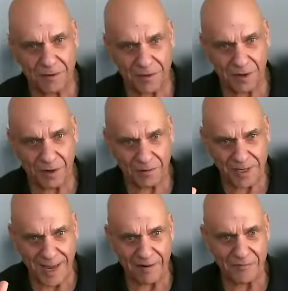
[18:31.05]
You know,
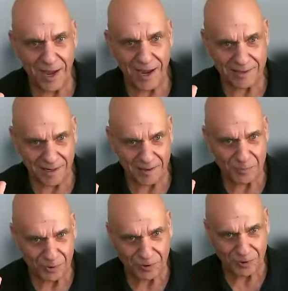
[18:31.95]
the caveat
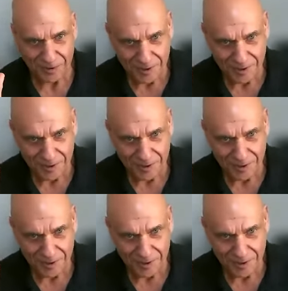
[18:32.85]
emptor.